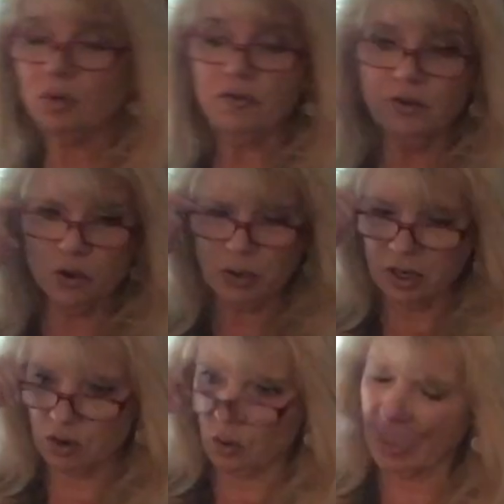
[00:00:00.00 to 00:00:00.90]

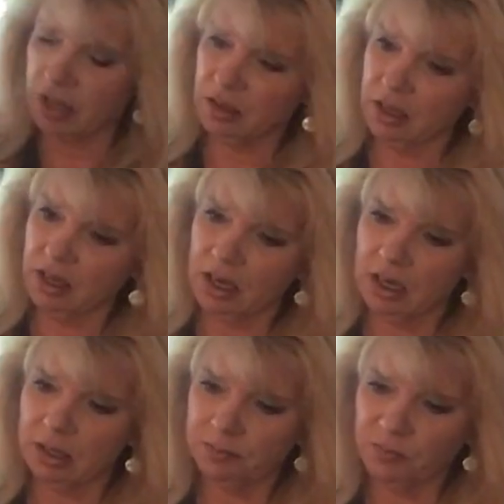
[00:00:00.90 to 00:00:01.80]
reviewing quickly,
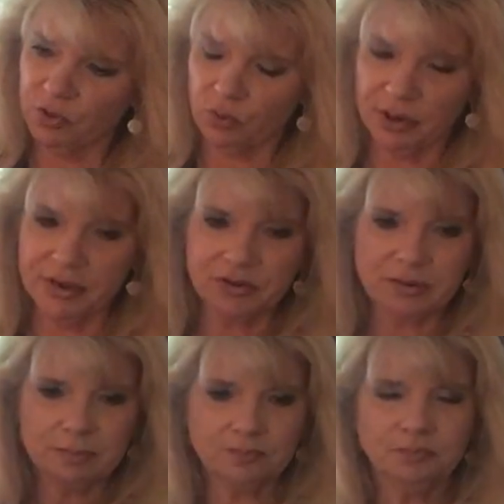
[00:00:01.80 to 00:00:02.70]

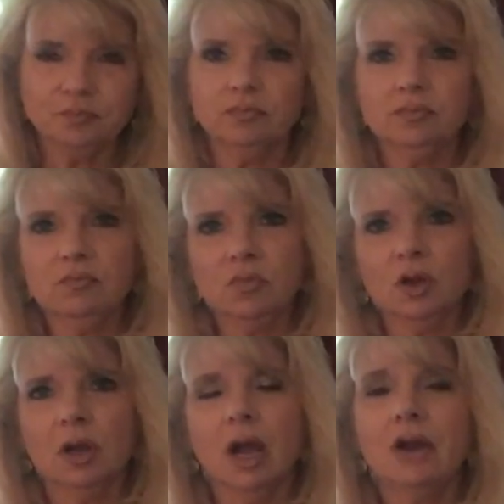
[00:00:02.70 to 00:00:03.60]
threes.
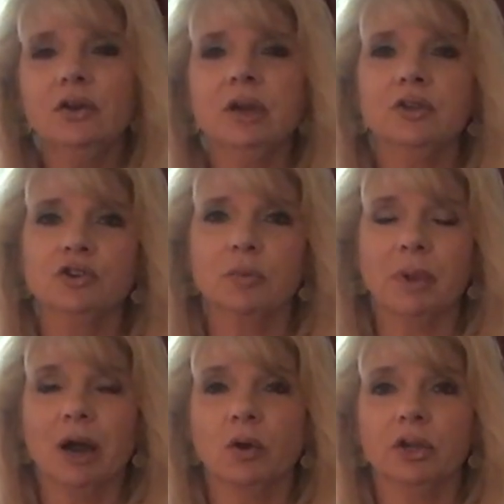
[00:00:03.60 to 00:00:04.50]
How do you get to your
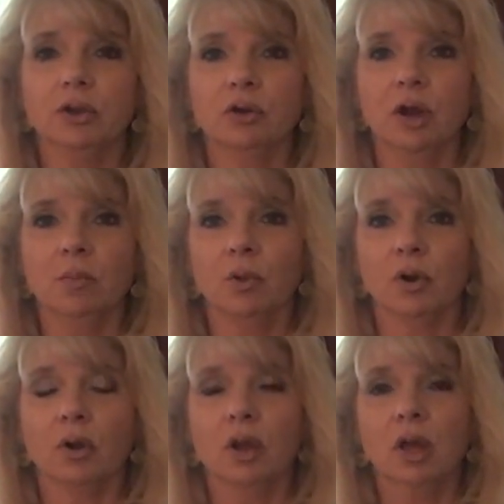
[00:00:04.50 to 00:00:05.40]
power year
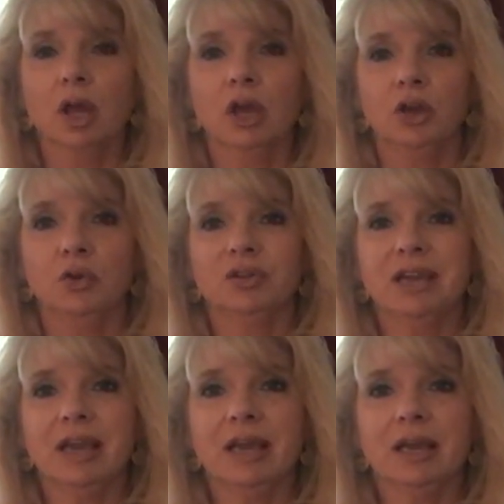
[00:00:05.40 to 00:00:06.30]
number? You
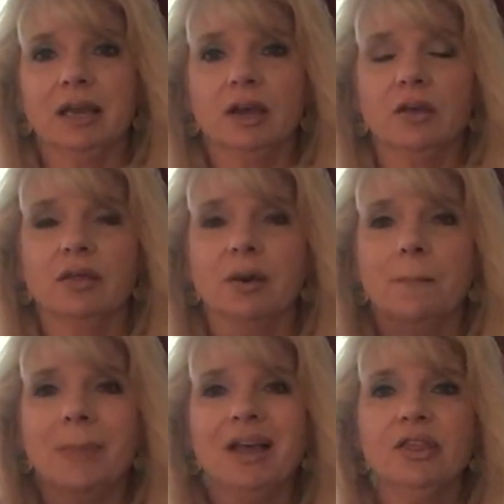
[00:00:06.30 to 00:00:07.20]
take the
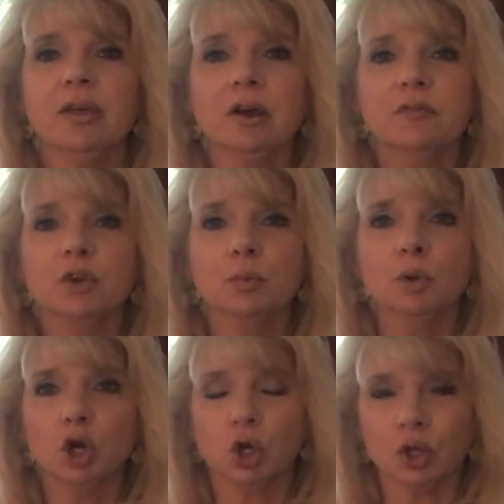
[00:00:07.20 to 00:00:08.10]
month of your
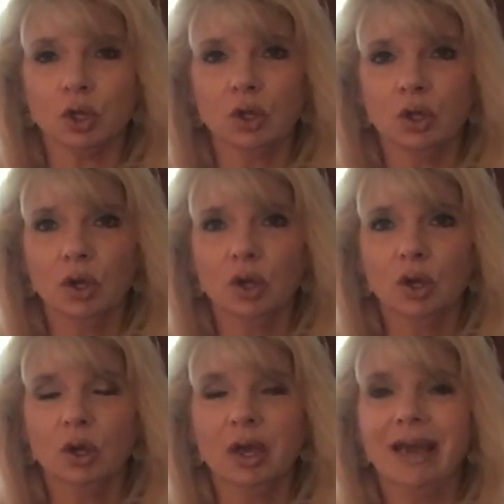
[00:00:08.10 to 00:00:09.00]
birth
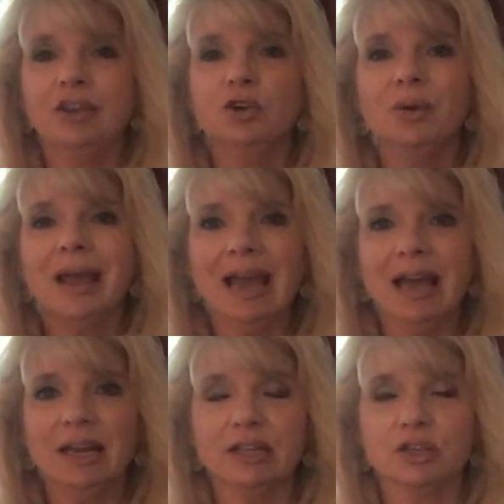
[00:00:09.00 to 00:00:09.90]
and you
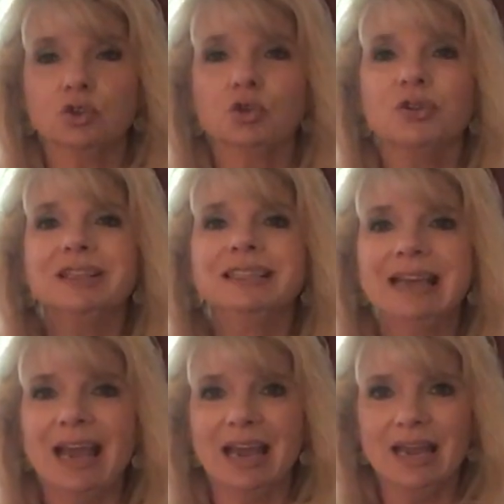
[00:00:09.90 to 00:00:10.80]
add it to the
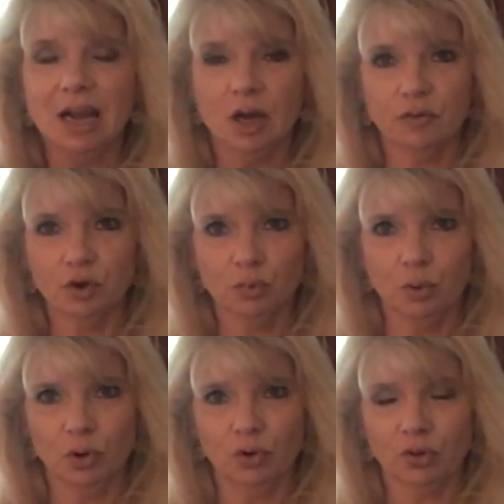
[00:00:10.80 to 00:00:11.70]
day of your
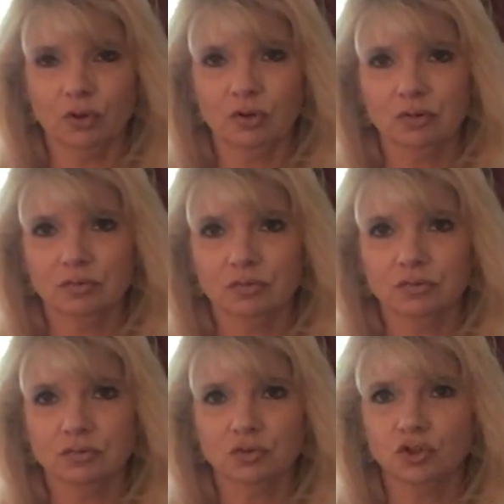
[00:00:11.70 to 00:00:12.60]
birth.
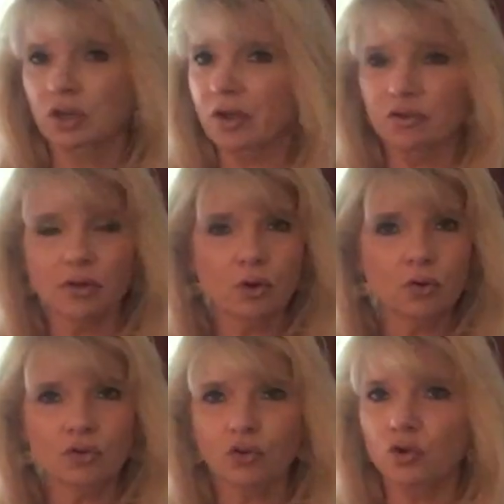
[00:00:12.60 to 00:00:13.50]
Just
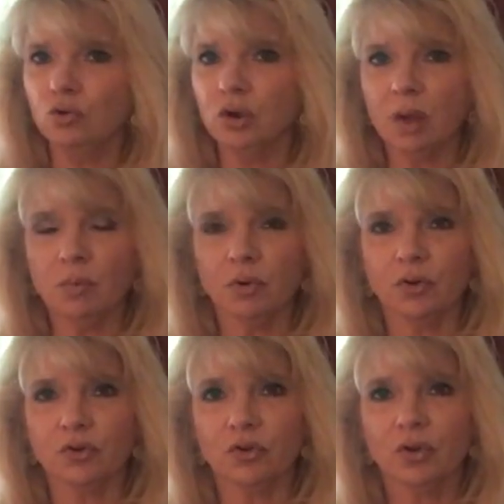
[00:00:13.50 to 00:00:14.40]
those two
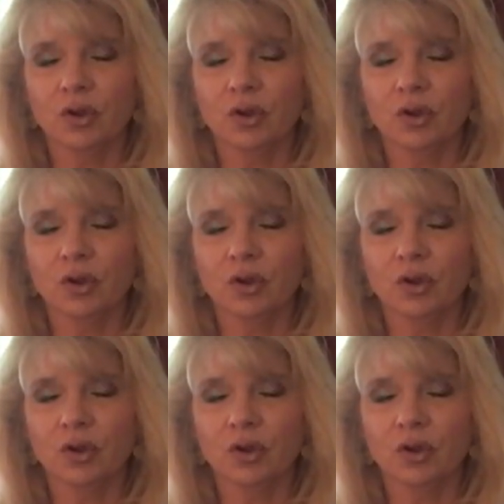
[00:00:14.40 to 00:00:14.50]
numbers.